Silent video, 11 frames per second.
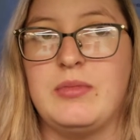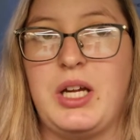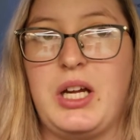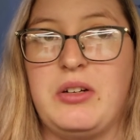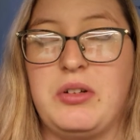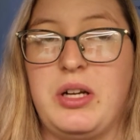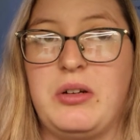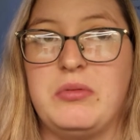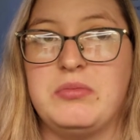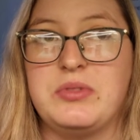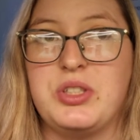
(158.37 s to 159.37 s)
I don't know,
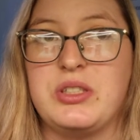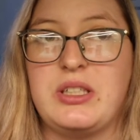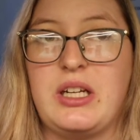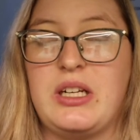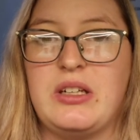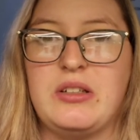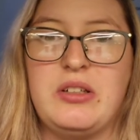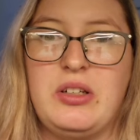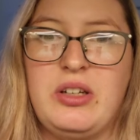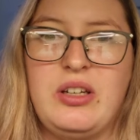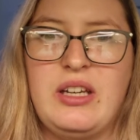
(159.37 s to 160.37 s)
just kind
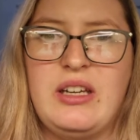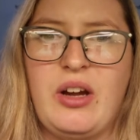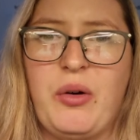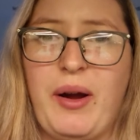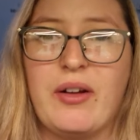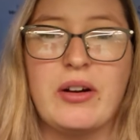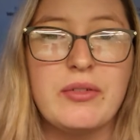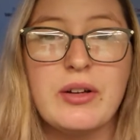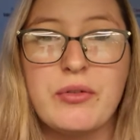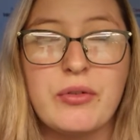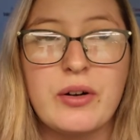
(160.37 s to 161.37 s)
of go out of
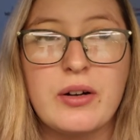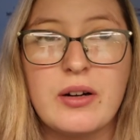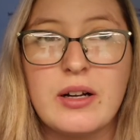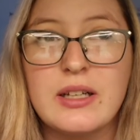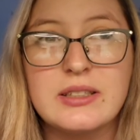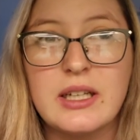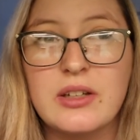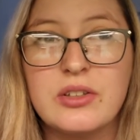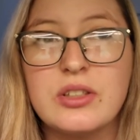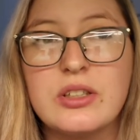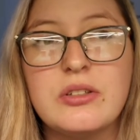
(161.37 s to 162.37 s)
it for a second
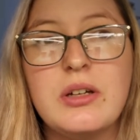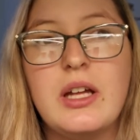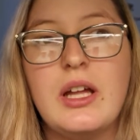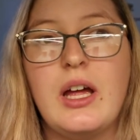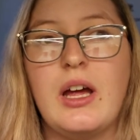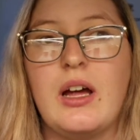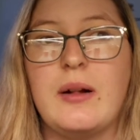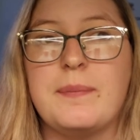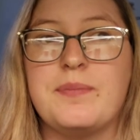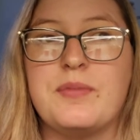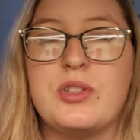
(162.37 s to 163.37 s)
or two.
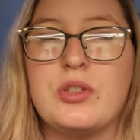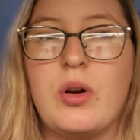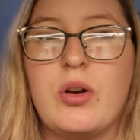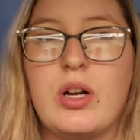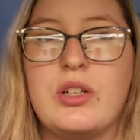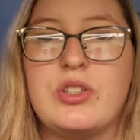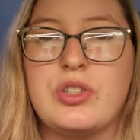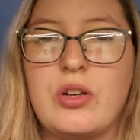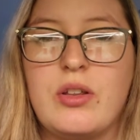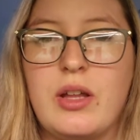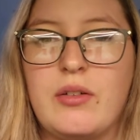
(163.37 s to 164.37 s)
So I'll kind of show
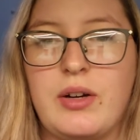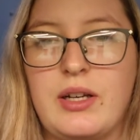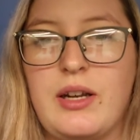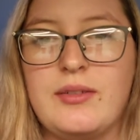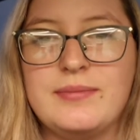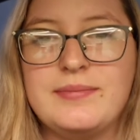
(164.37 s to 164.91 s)
you that right now.